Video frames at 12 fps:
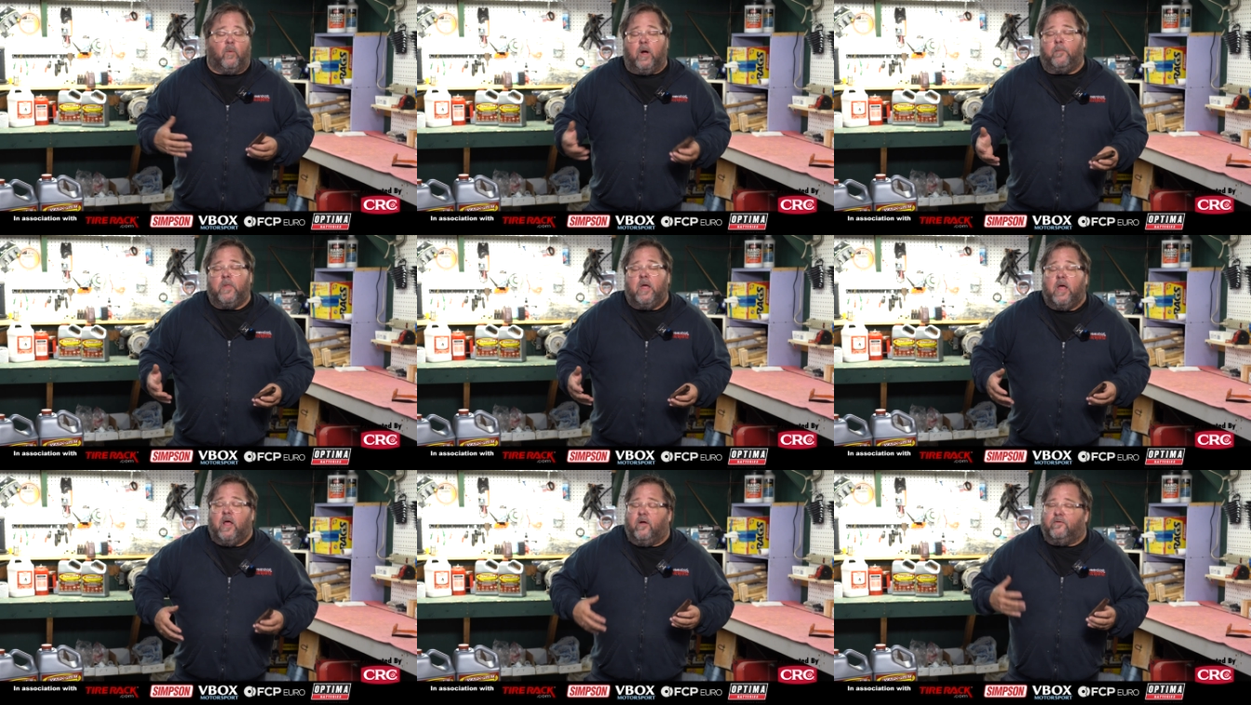Well,
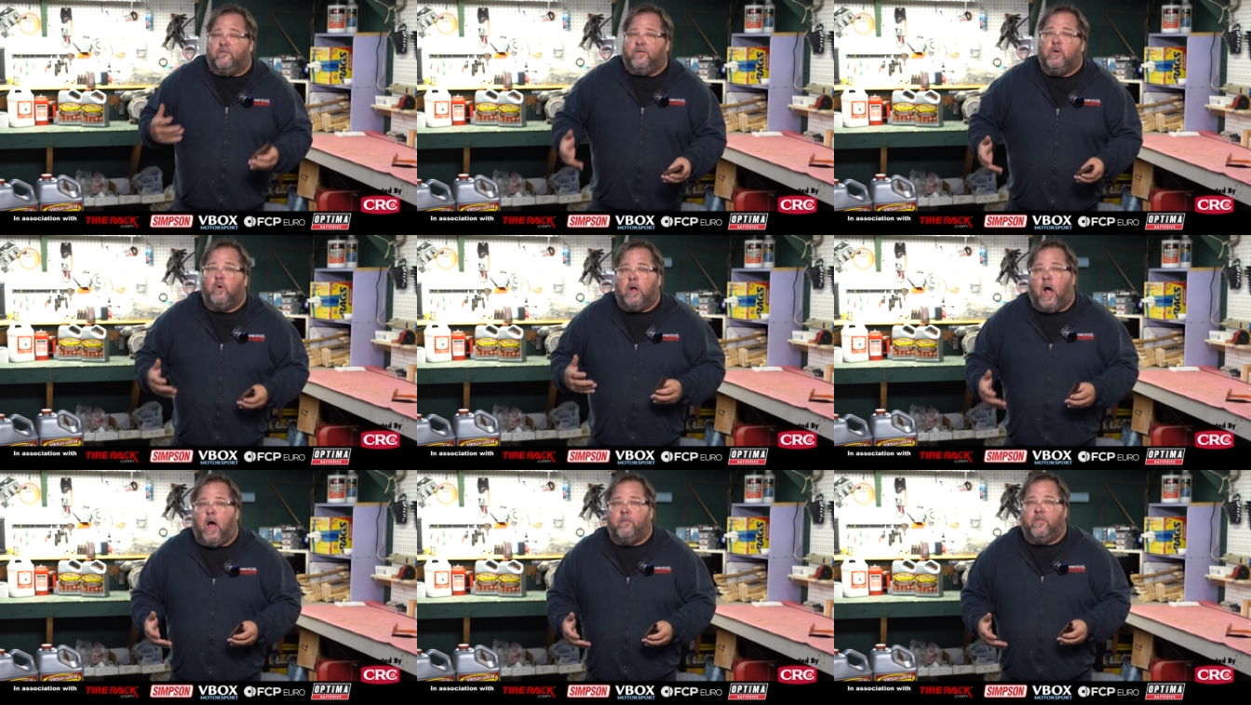there's a few
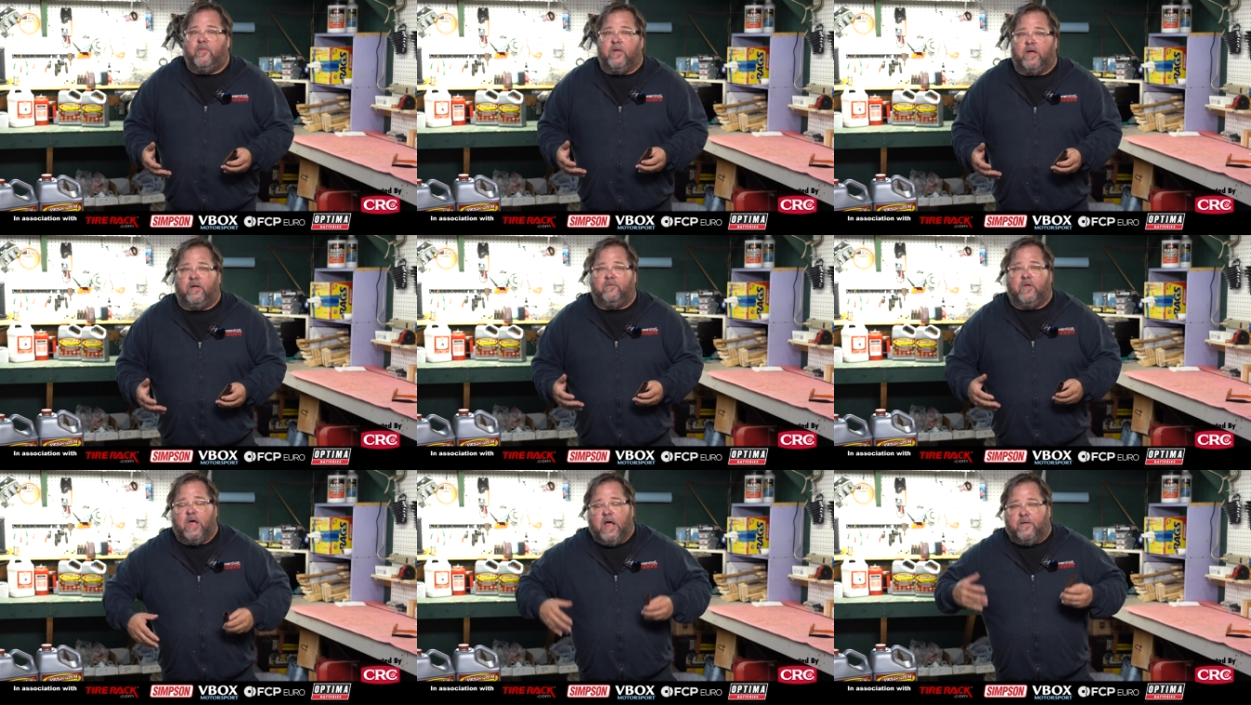common
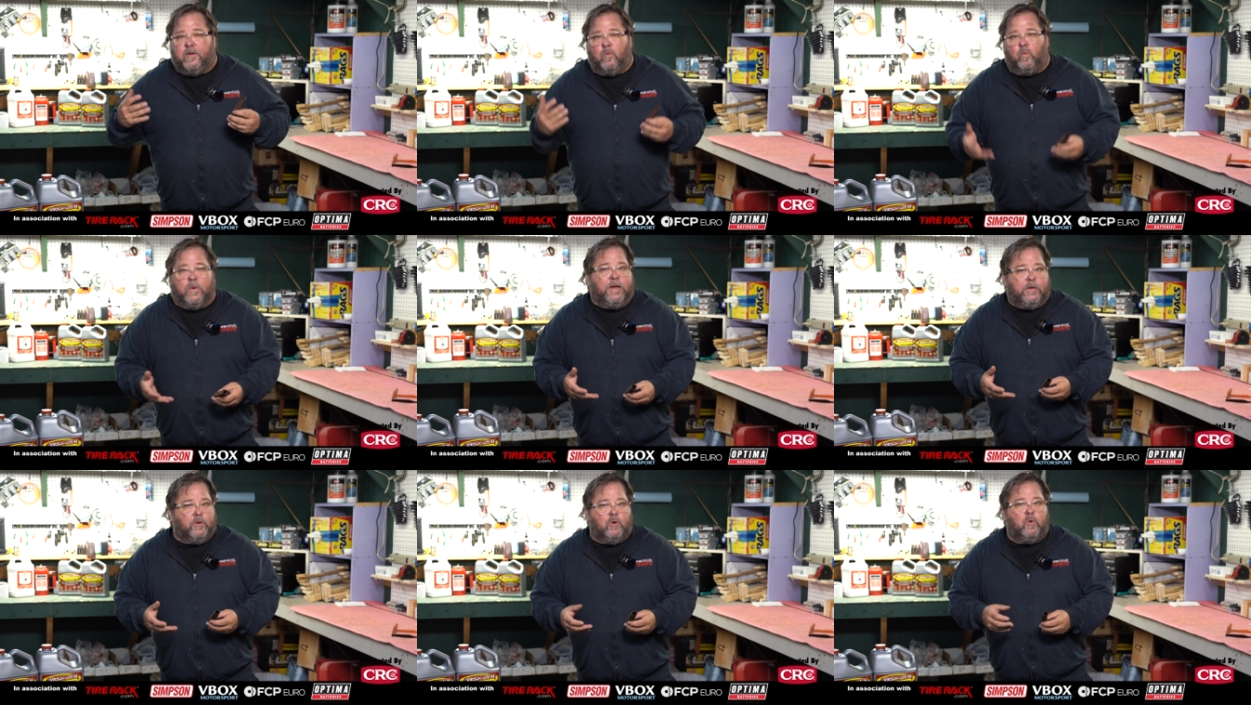things that
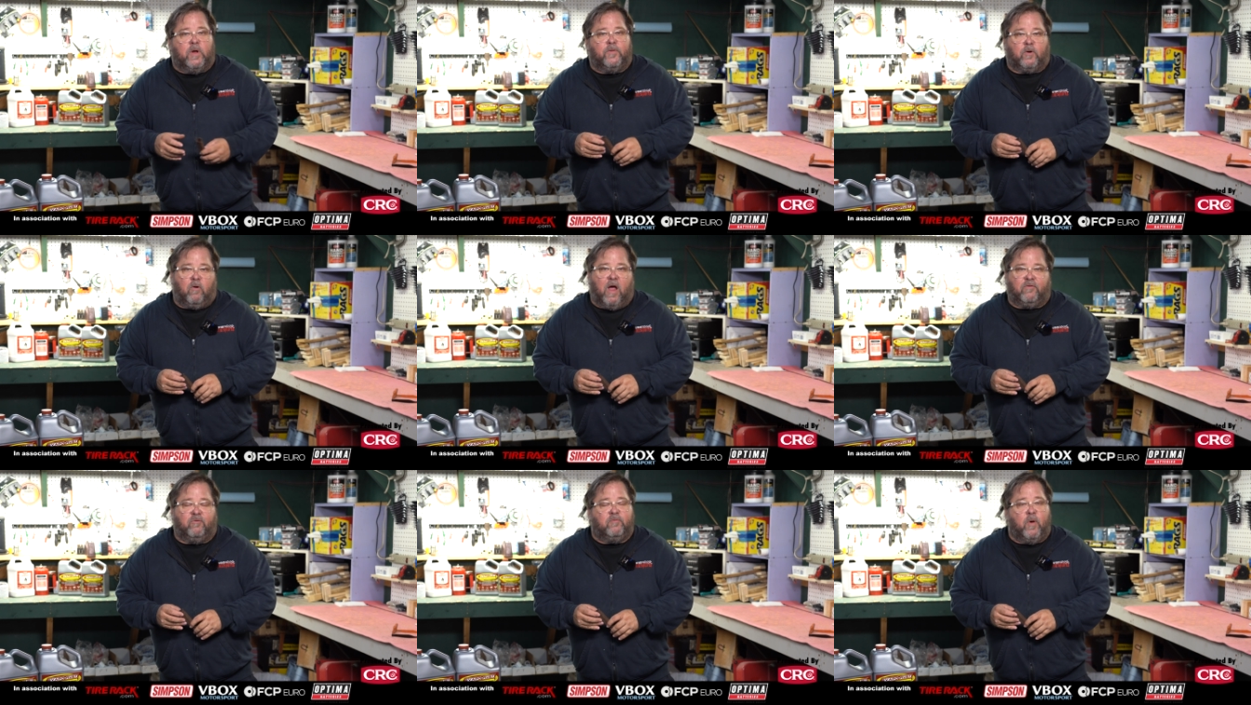we do in the
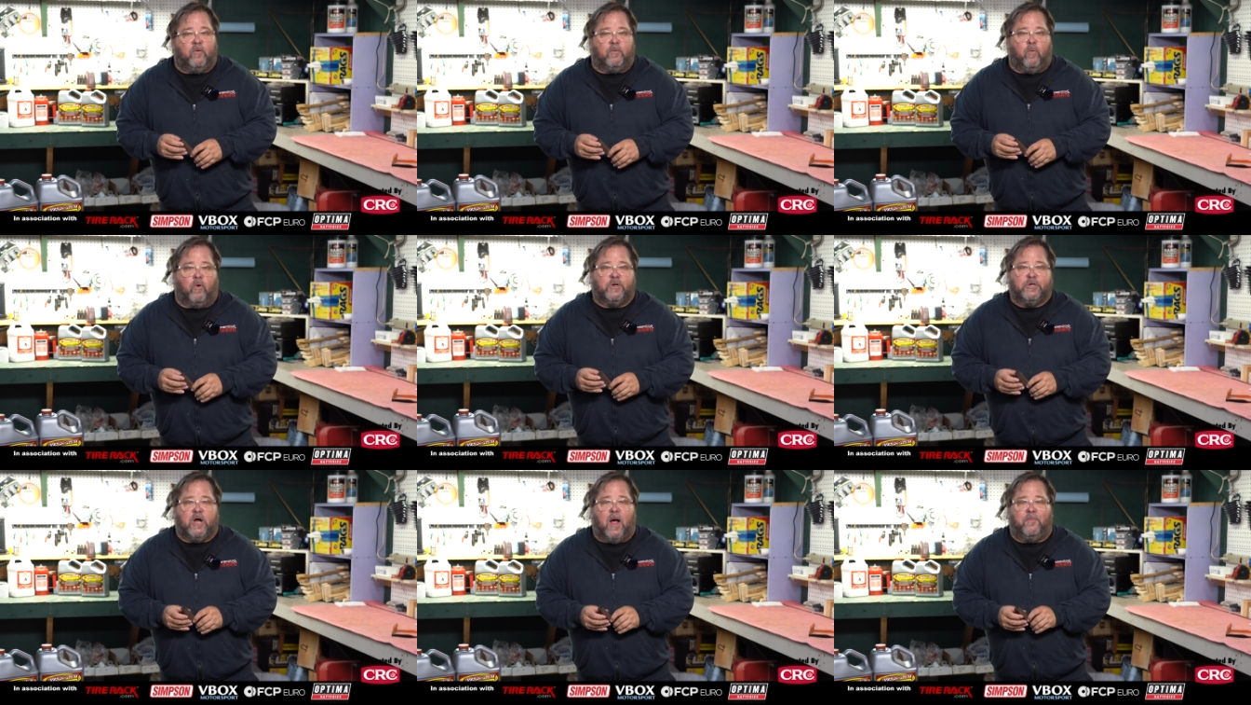grassroots motorsports
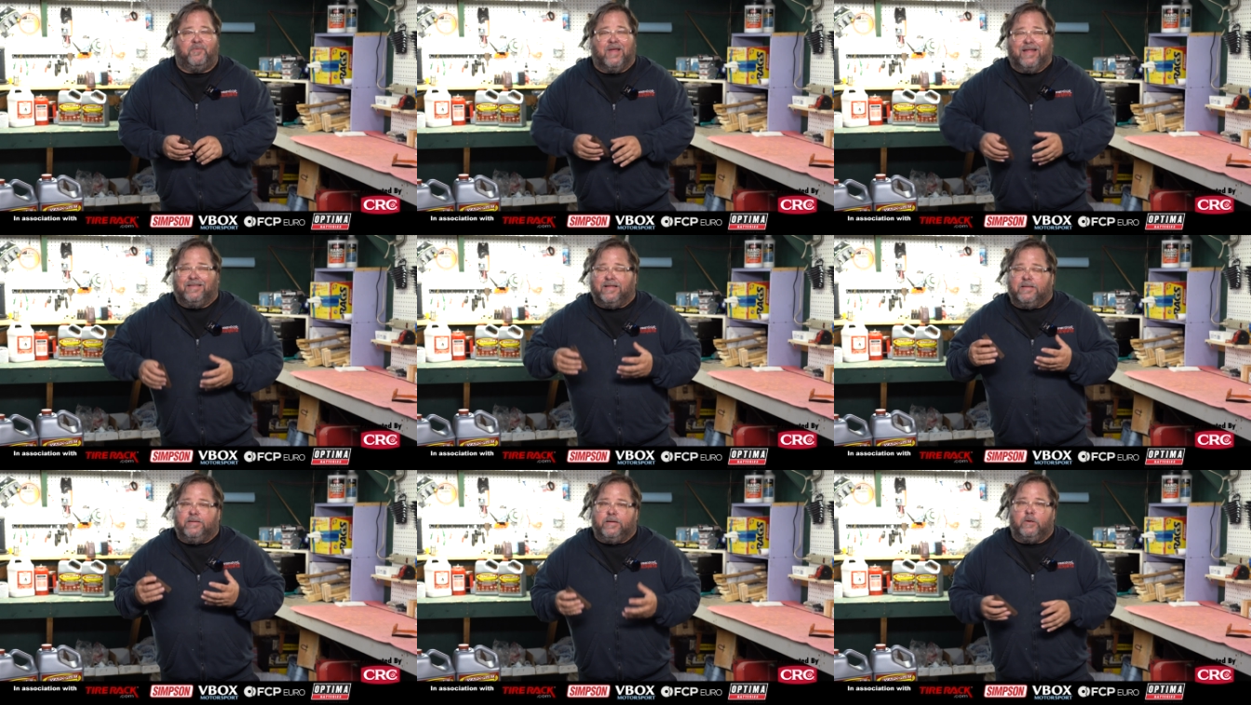shops to
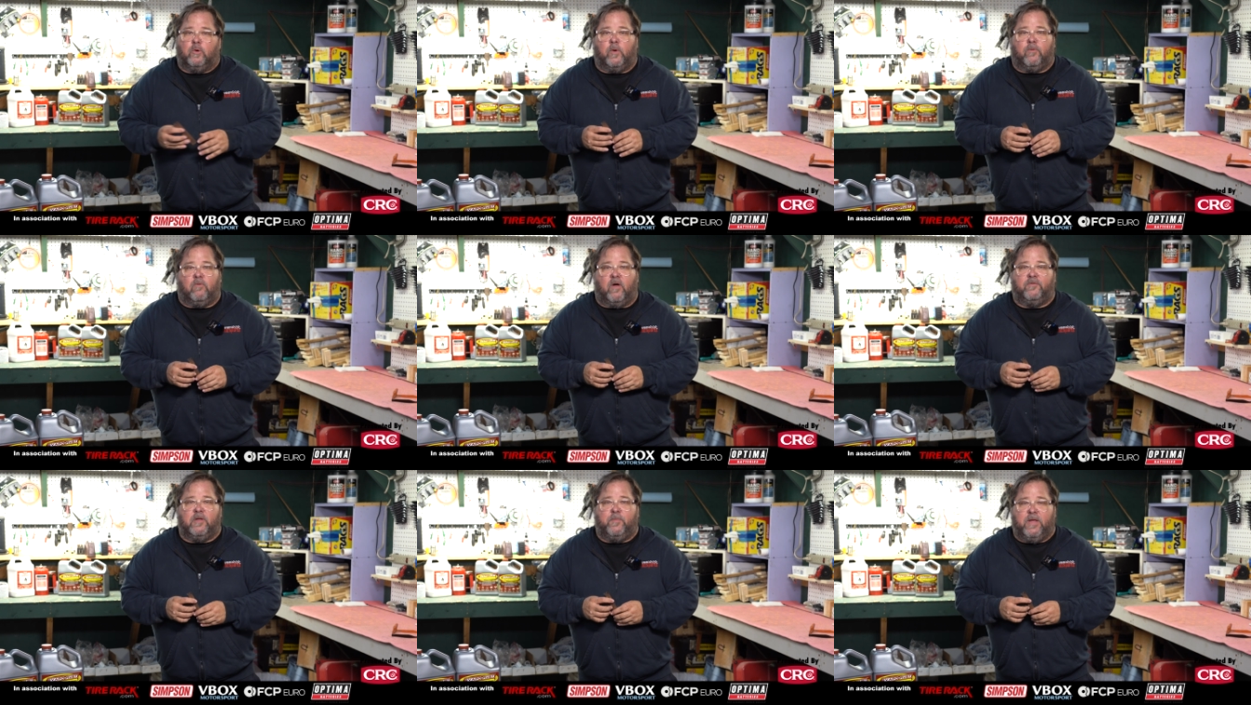deal with
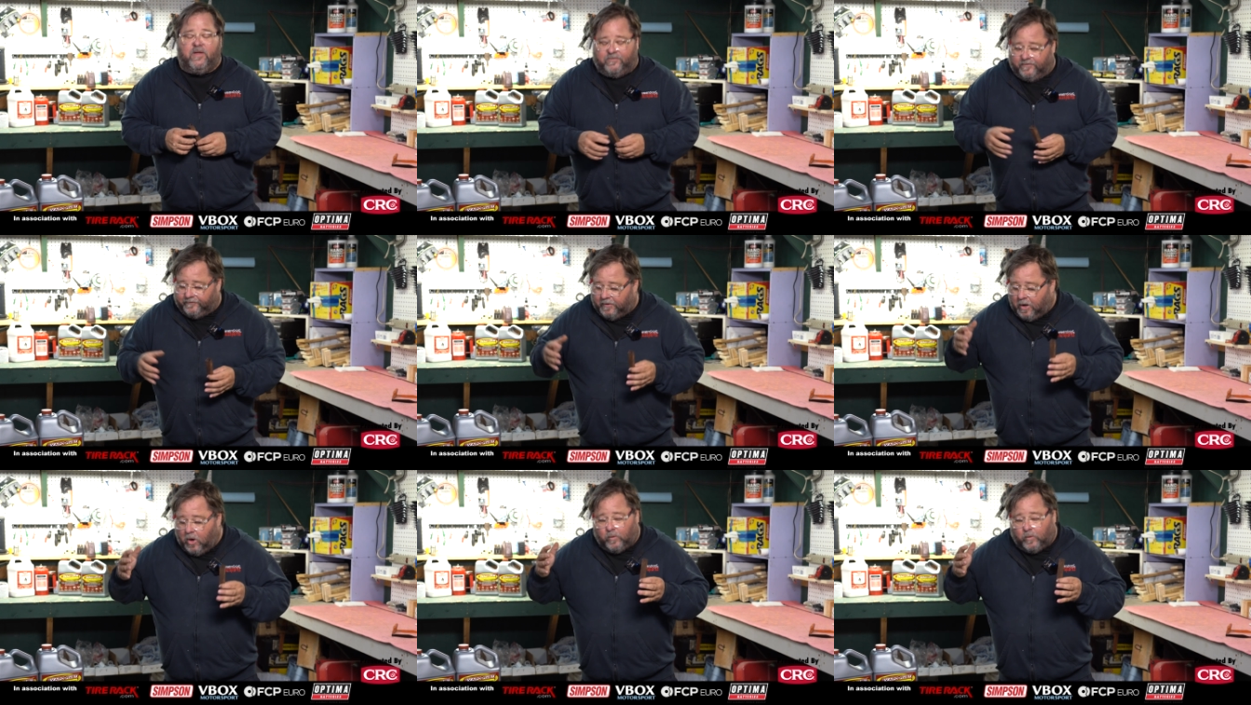rusty pieces.